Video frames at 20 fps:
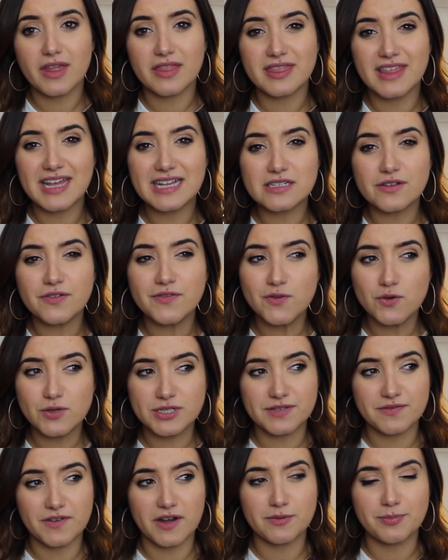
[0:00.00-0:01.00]
These are
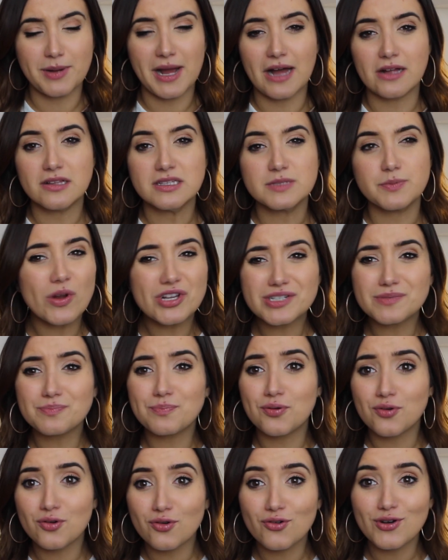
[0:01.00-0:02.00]
£45, which is
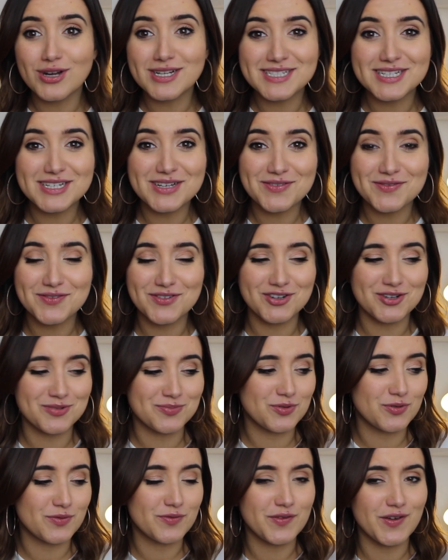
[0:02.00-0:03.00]
pretty
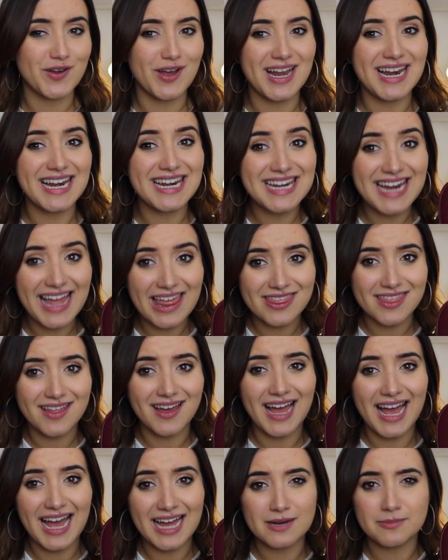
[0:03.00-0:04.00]
affordable for a
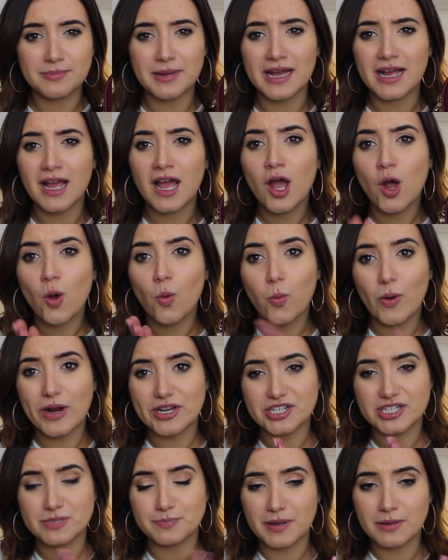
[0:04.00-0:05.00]
leather handbag
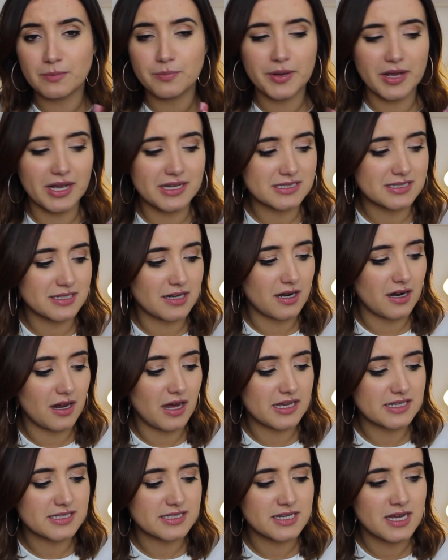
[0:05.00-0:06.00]
which has been
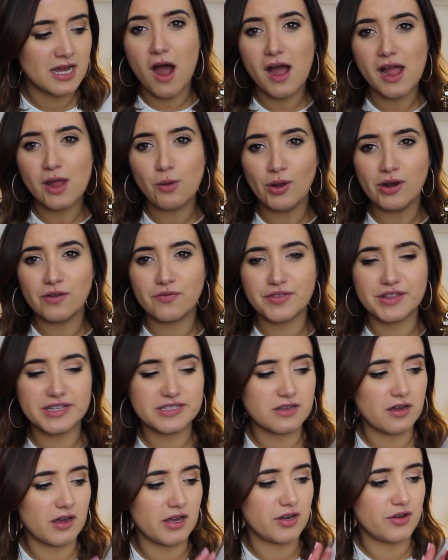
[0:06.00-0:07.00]
personalized. I went for
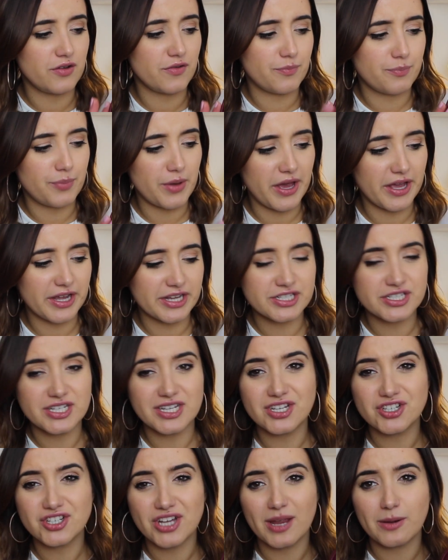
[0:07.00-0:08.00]
this kind of
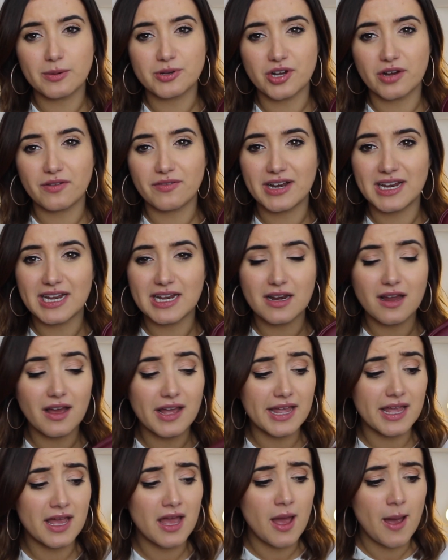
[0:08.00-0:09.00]
burgundy shade, which I really
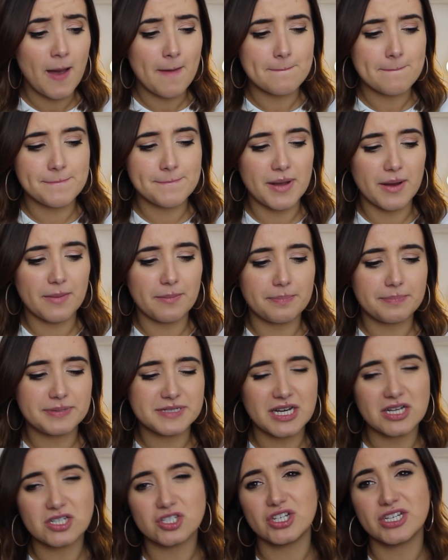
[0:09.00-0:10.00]
like, but
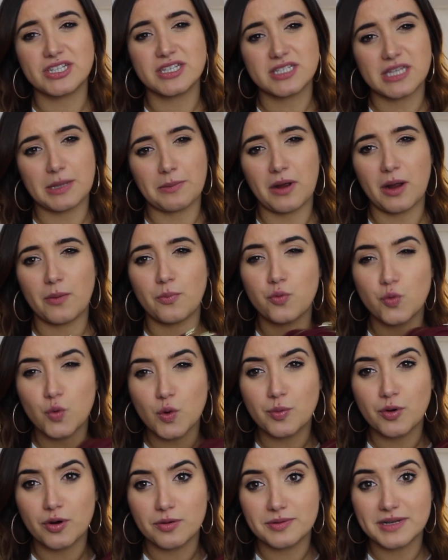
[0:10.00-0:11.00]
potentially in the summer I
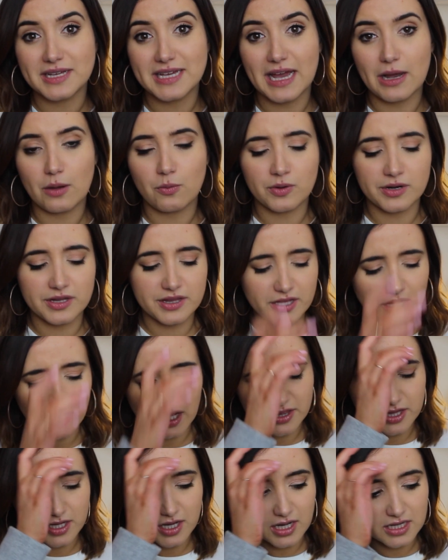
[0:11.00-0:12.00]
will probably get one of the
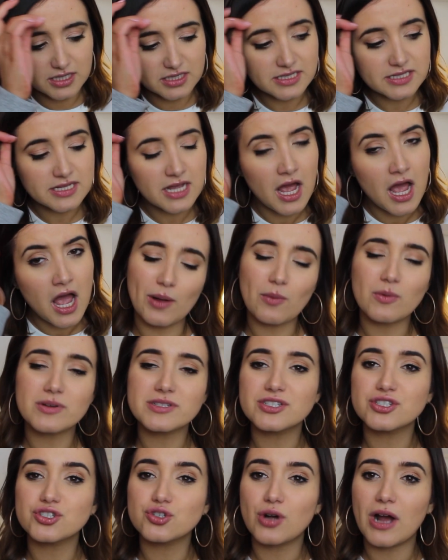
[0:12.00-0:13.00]
other colours. I
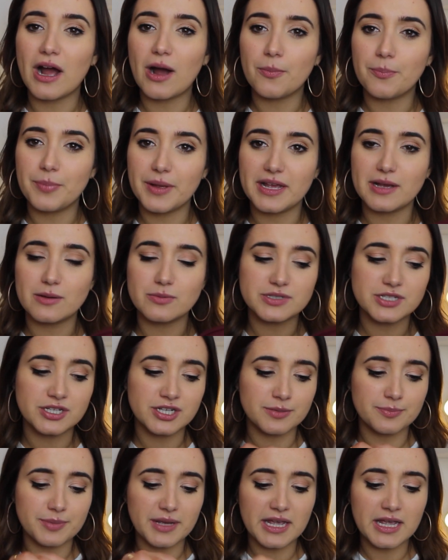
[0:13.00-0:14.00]
wasn't sure how big it was
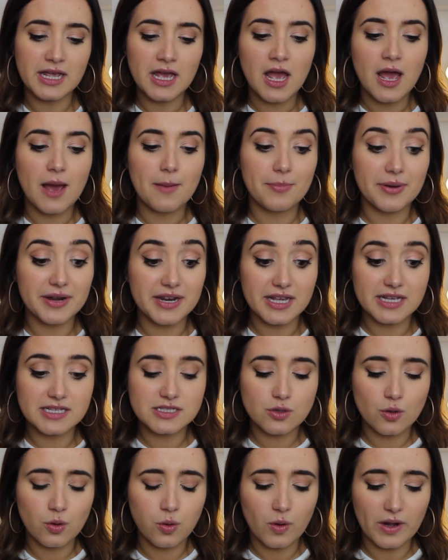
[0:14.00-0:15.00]
going to be, but it
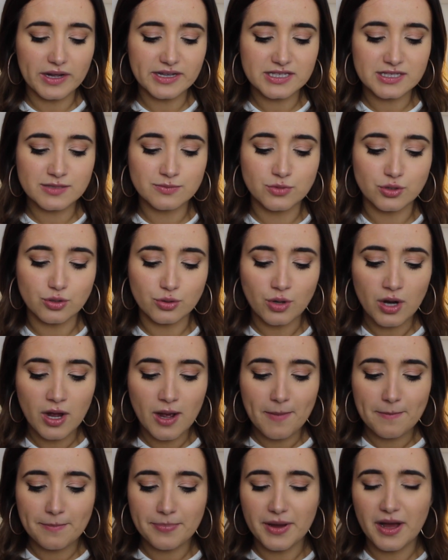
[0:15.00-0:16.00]
is quite small.
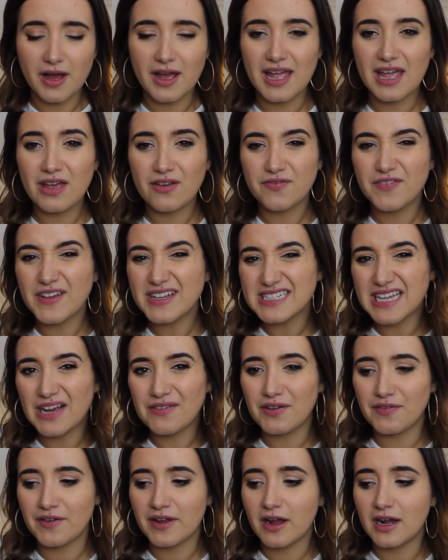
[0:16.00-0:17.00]
But it fits
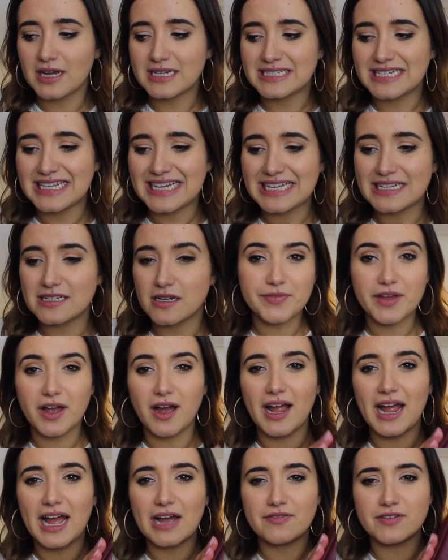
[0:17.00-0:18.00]
everything I need.
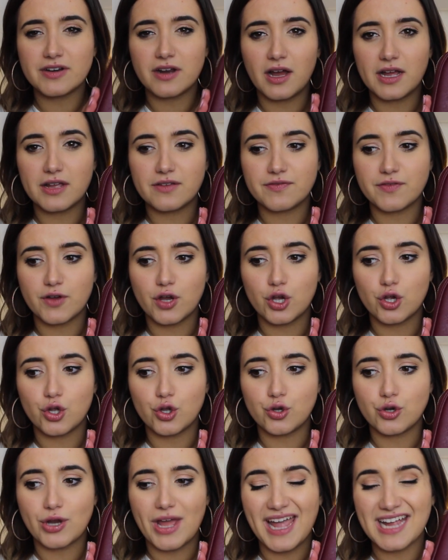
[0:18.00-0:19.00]
I have an
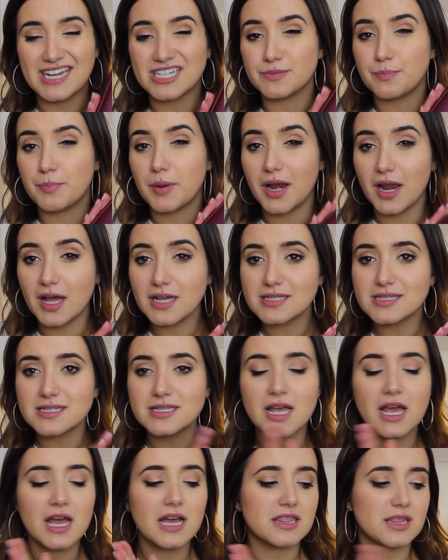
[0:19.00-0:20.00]
iPhone 8
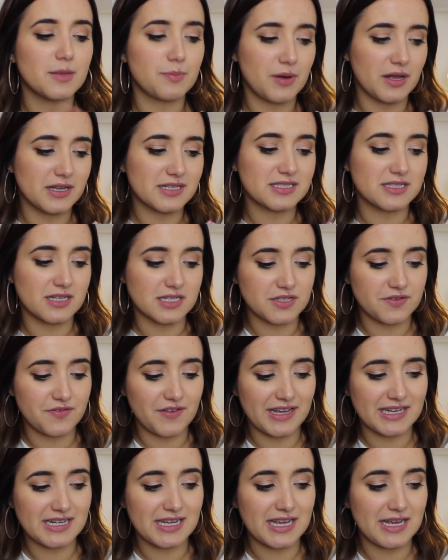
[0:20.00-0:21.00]
Plus. The Plus does
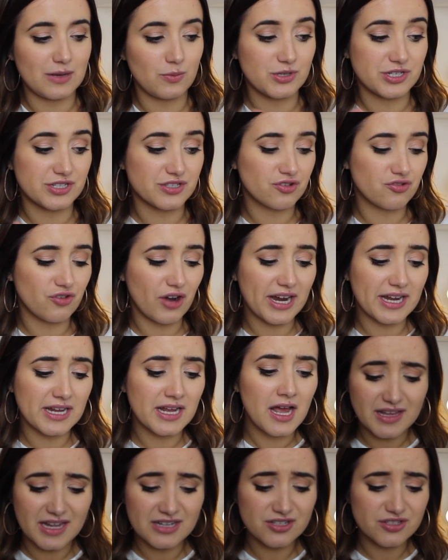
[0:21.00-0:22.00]
fit in here, which is
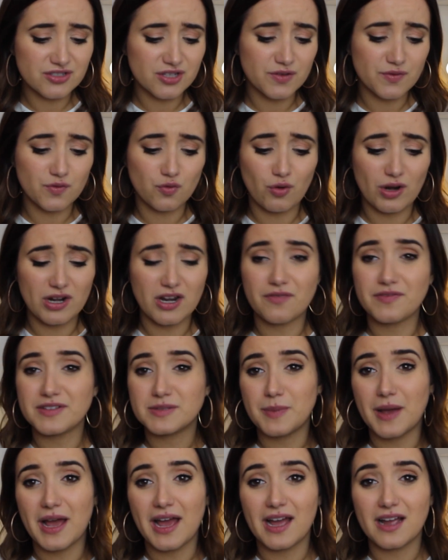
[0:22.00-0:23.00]
great. And just overall, I love
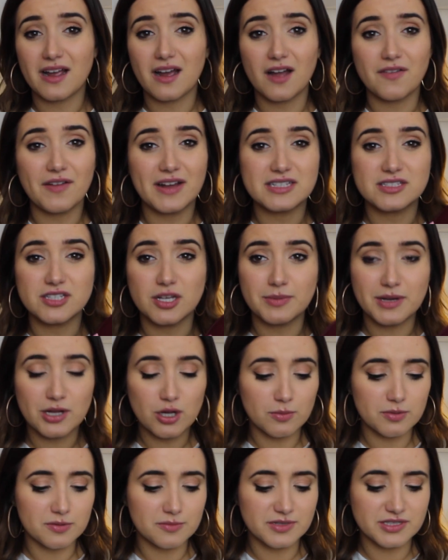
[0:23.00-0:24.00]
this bag. I've had so many
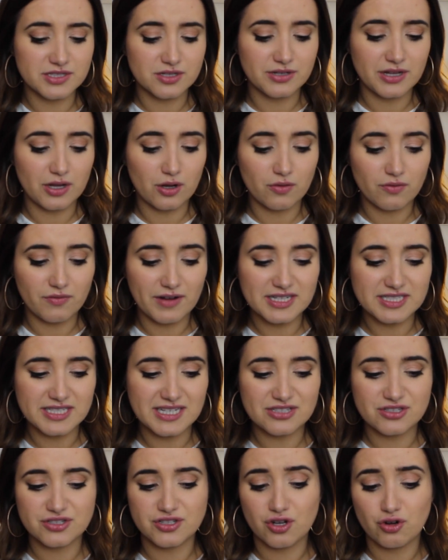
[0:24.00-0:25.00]
compliments on it already.
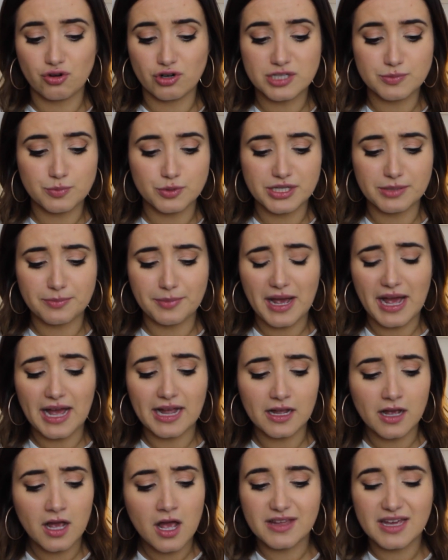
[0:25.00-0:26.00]
It's just a crossbody
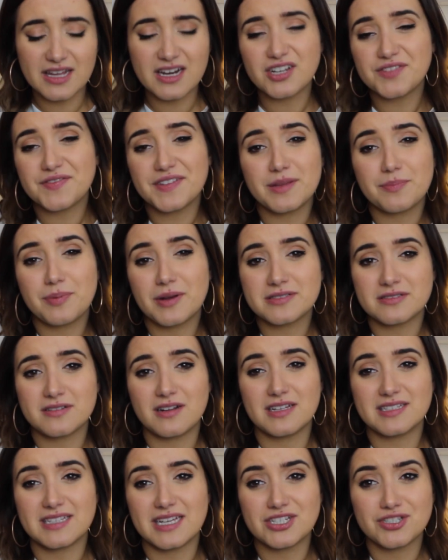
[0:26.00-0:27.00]
bag. And I just think the
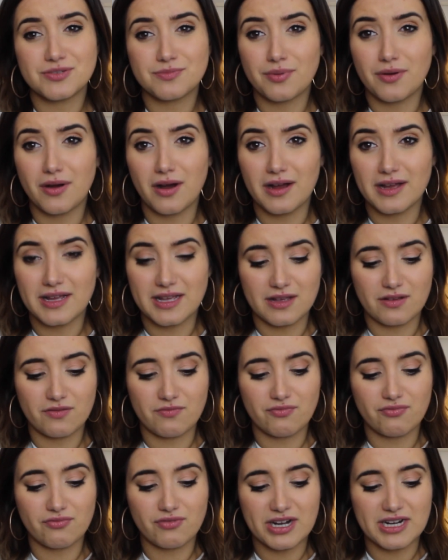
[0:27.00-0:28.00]
personalisation part
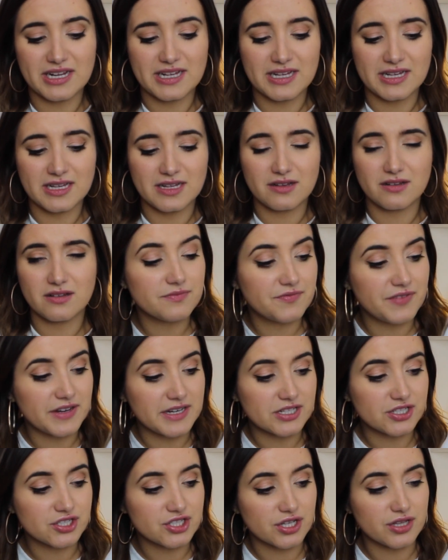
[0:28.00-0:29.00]
really
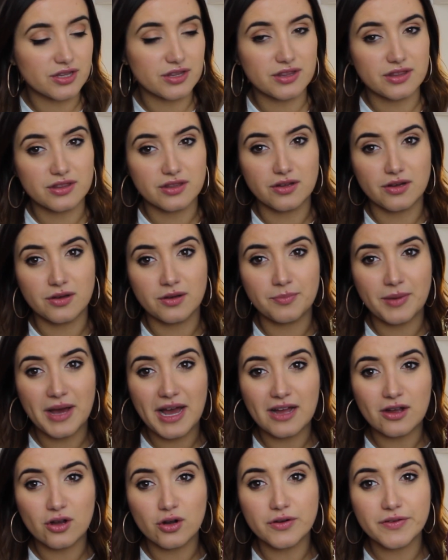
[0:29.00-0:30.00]
finished the
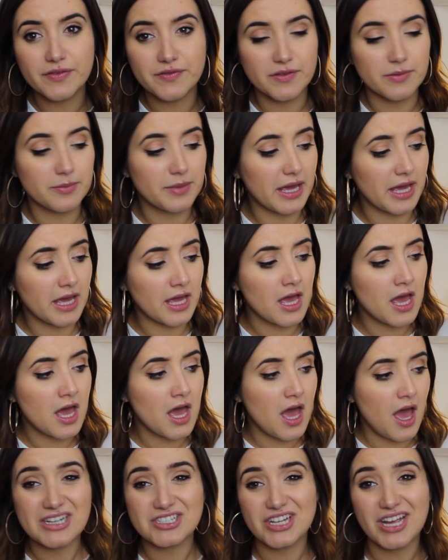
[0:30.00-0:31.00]
bag off for me.
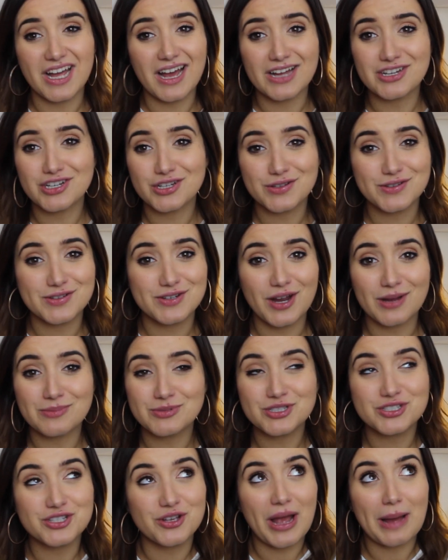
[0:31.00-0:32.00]
And yeah, I'm
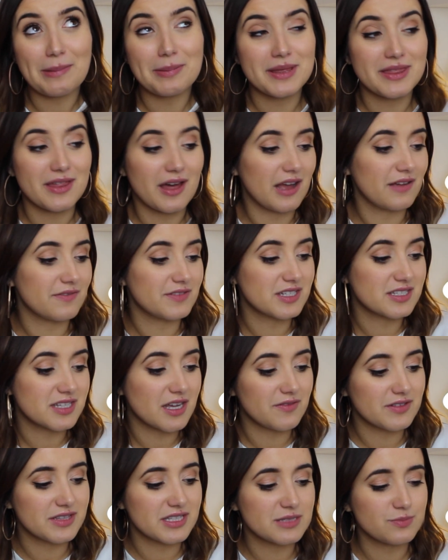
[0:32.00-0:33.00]
just so happy that I've
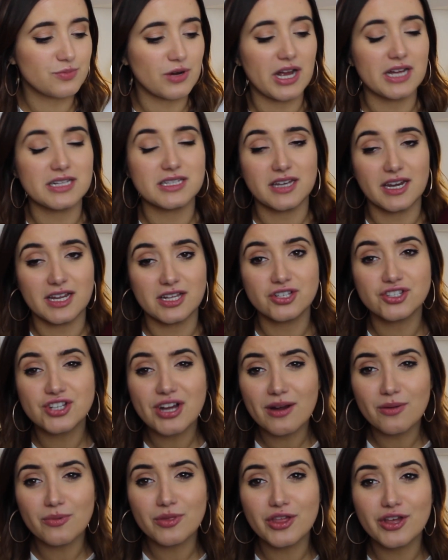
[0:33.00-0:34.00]
discovered this brand and I can
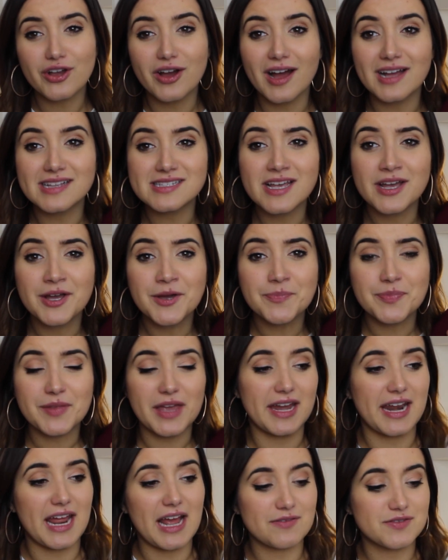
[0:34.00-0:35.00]
share it with you guys.
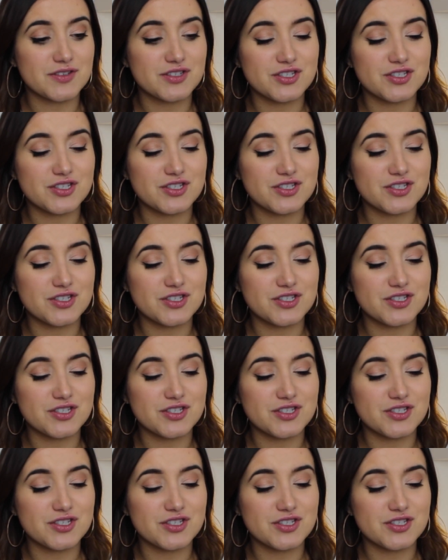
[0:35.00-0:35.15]
And I have